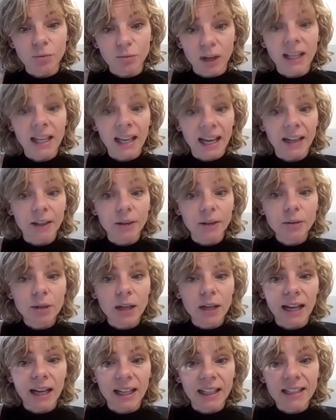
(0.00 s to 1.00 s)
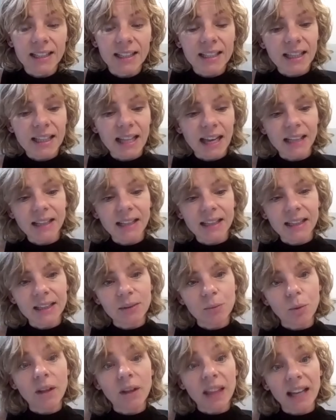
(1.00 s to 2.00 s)
right now, and
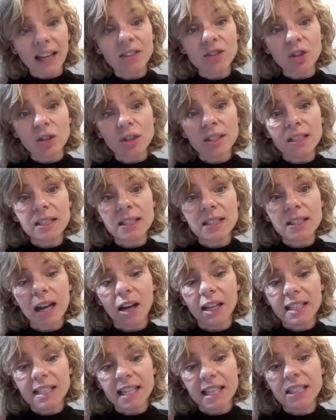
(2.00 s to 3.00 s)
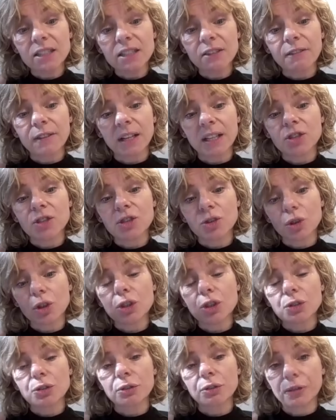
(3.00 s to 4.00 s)
what that does is identify
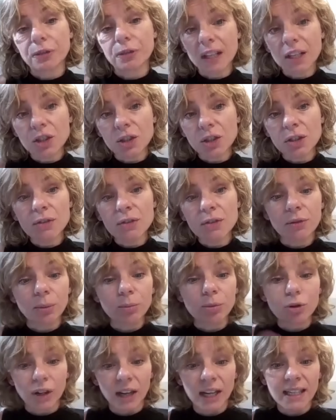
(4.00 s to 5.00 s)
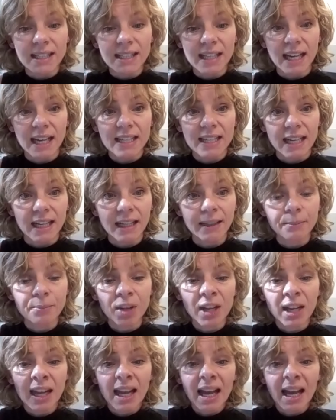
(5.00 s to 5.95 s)
structural features from grade data